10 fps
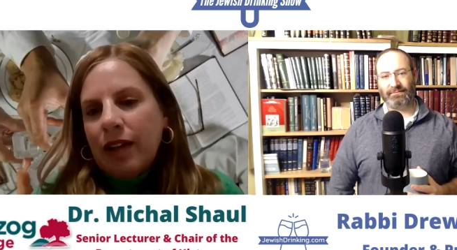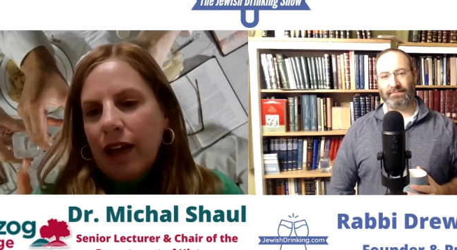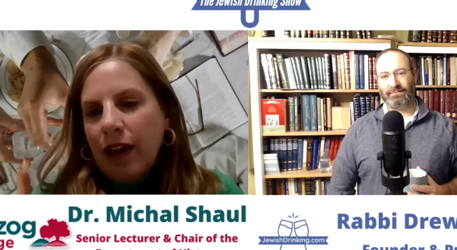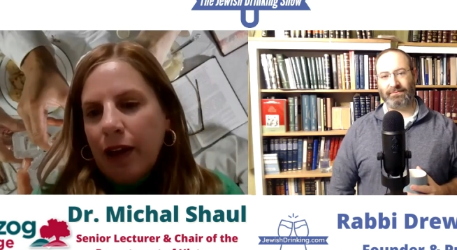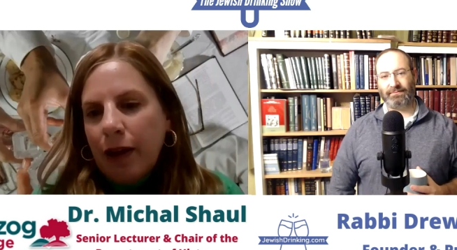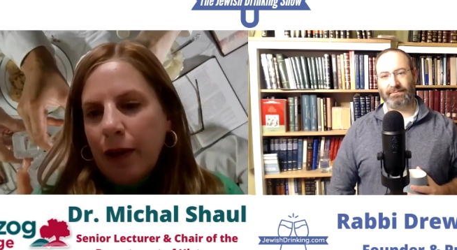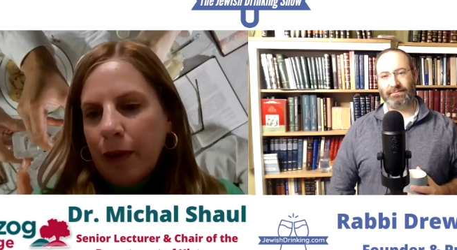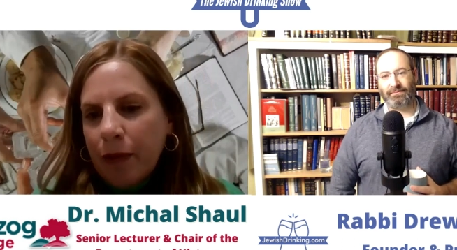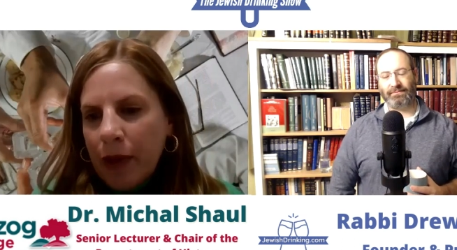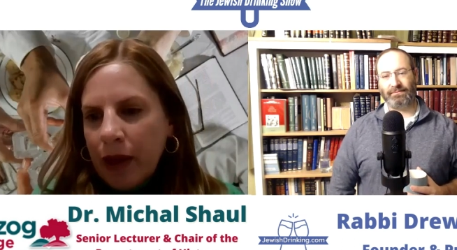Speaker 1: that
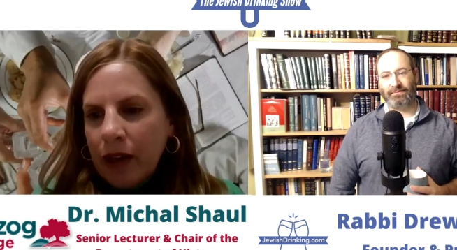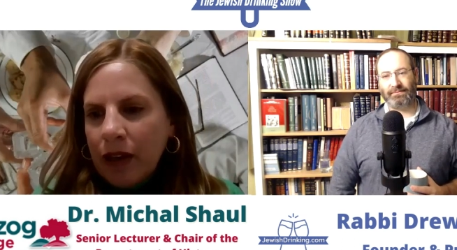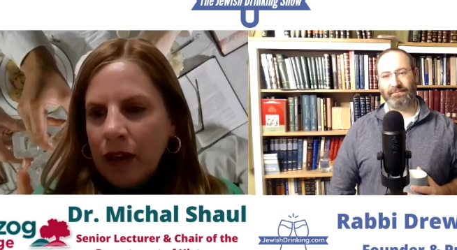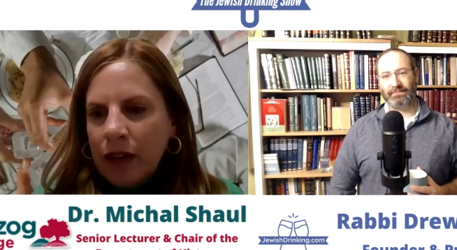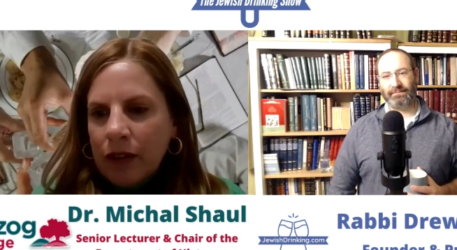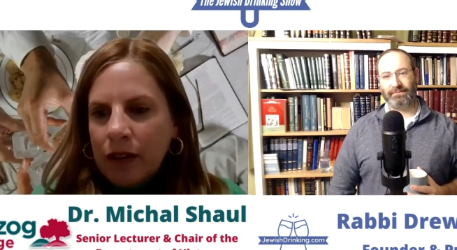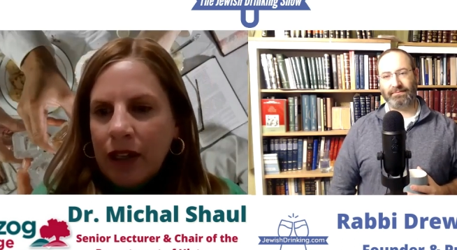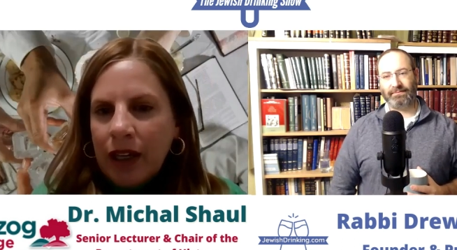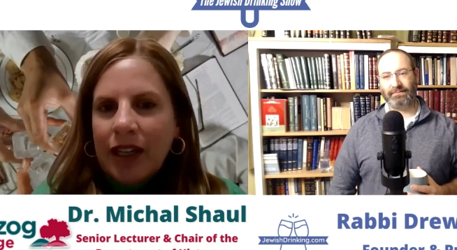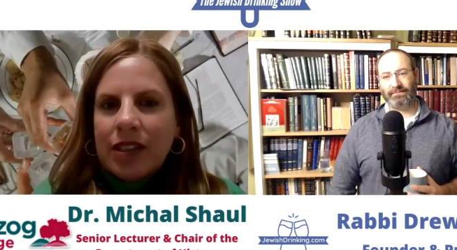uh,
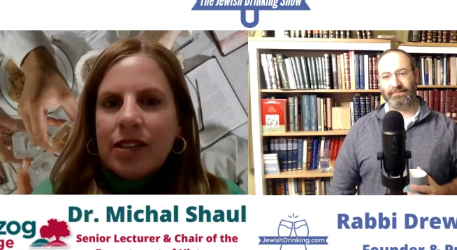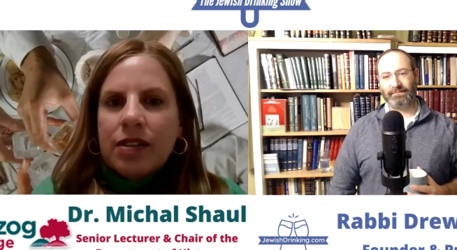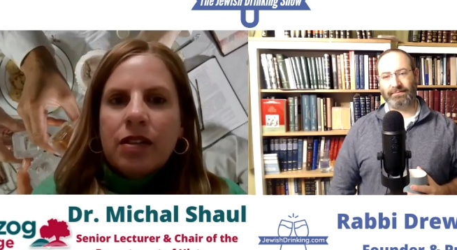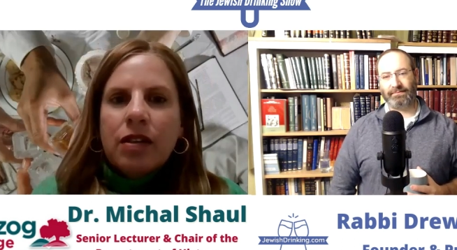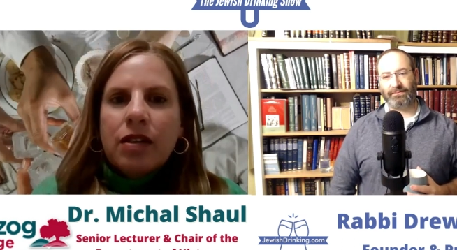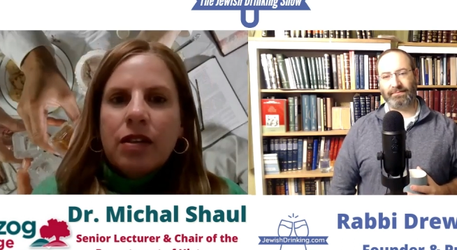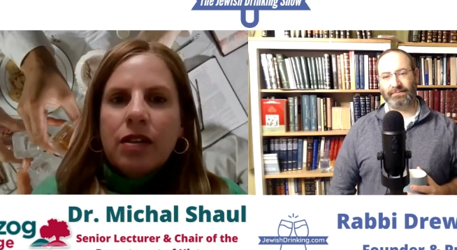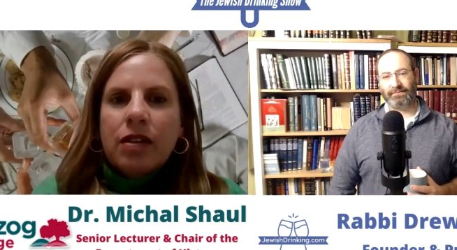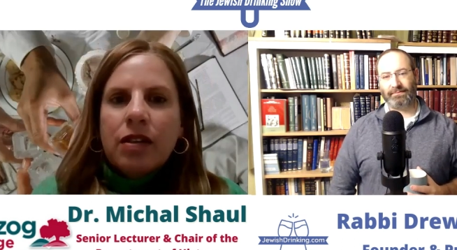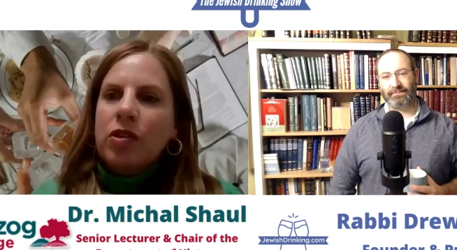kids
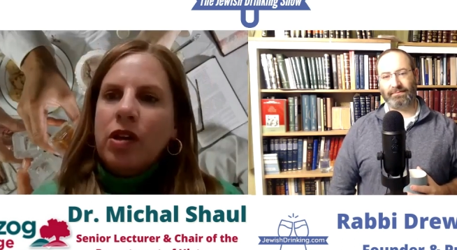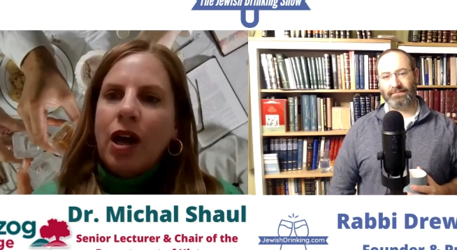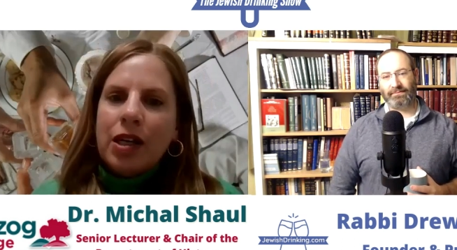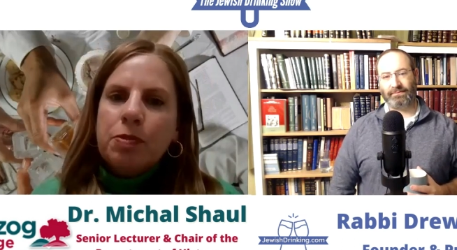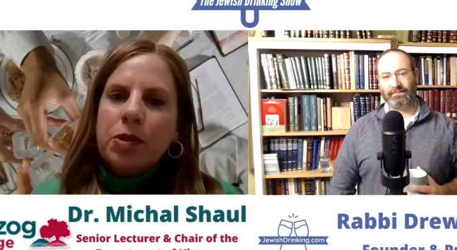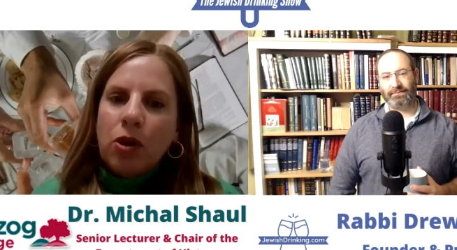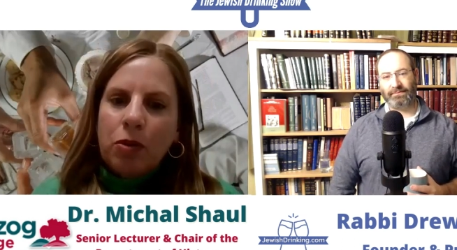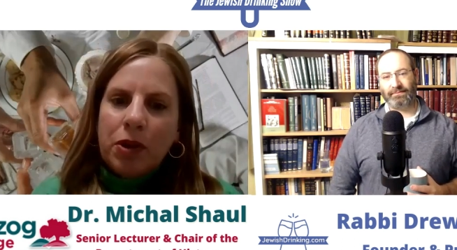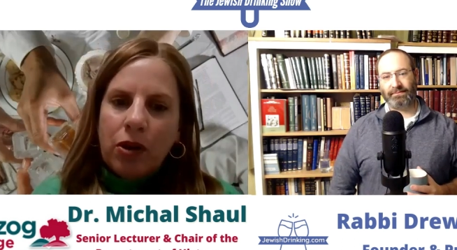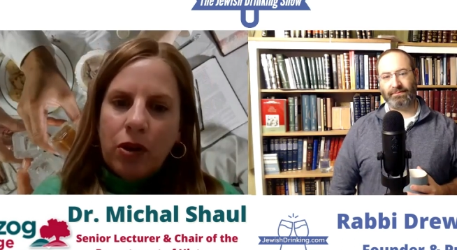were brought to the
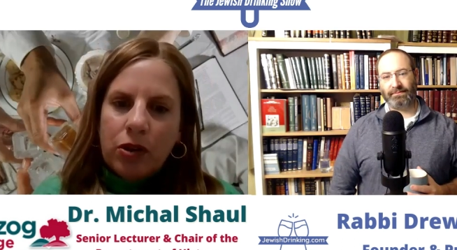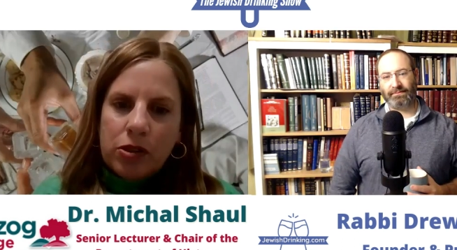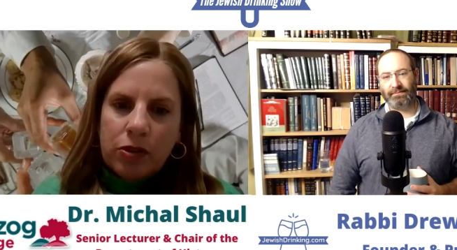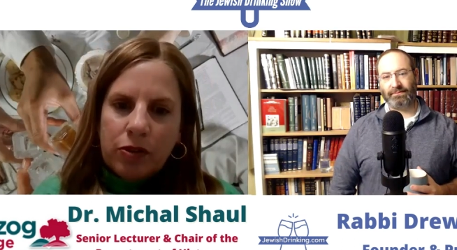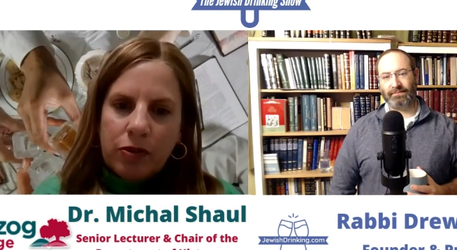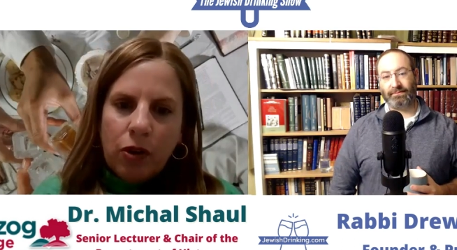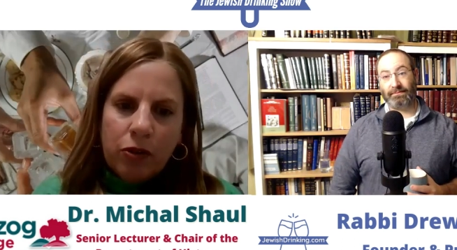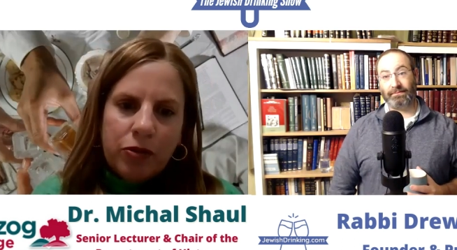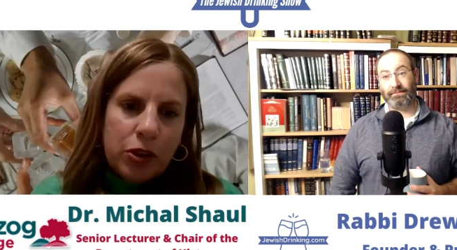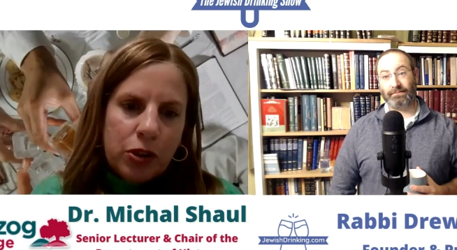hospital because of
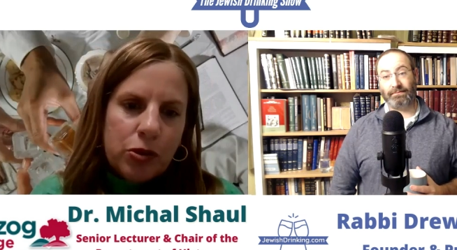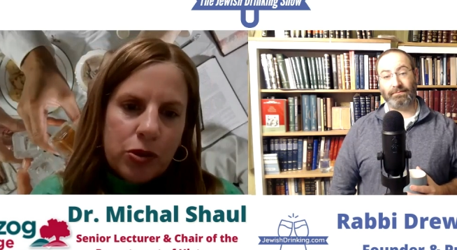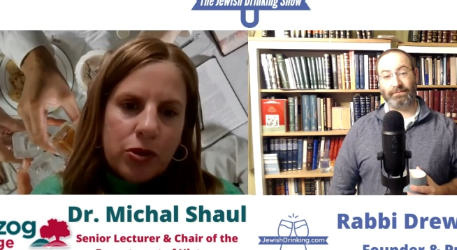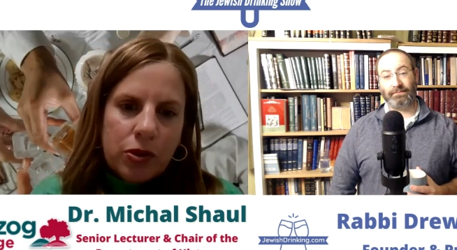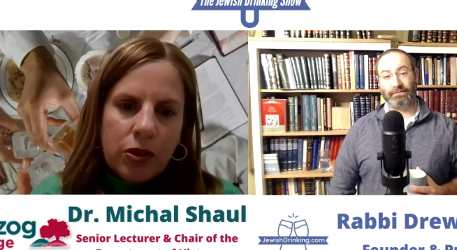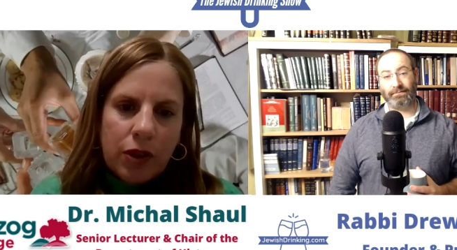overuse.